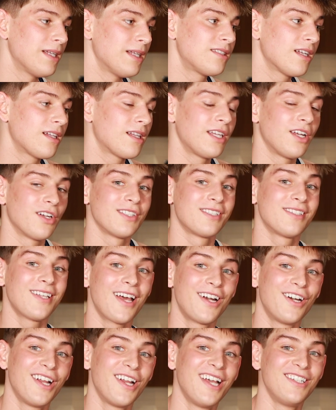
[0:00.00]
basically on
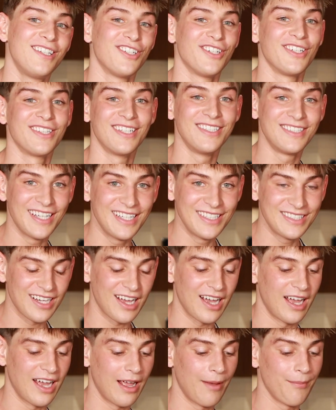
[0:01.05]
Saturday during the
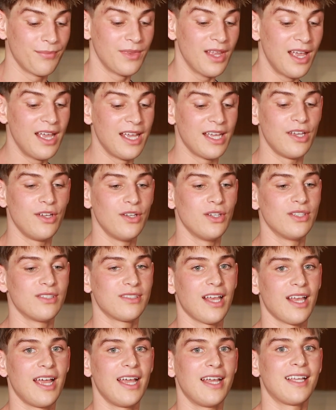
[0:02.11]
daytime, he was
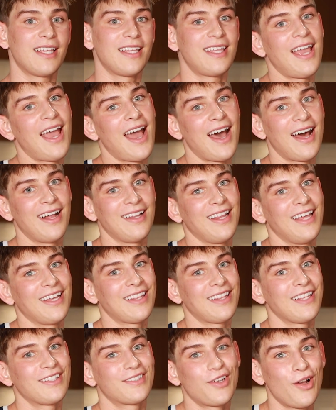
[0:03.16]
like, yeah, like
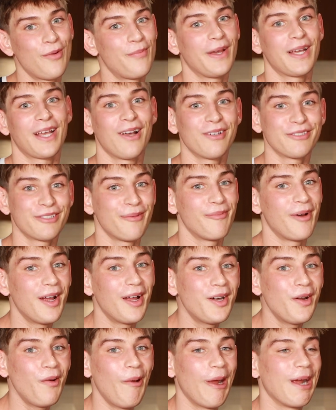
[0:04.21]
let's go pick out some
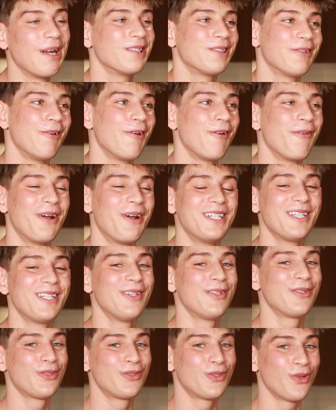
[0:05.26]
underwear. So we went to
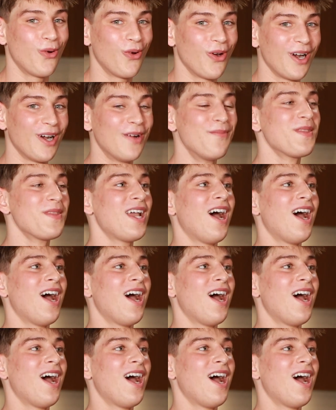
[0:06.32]
the store.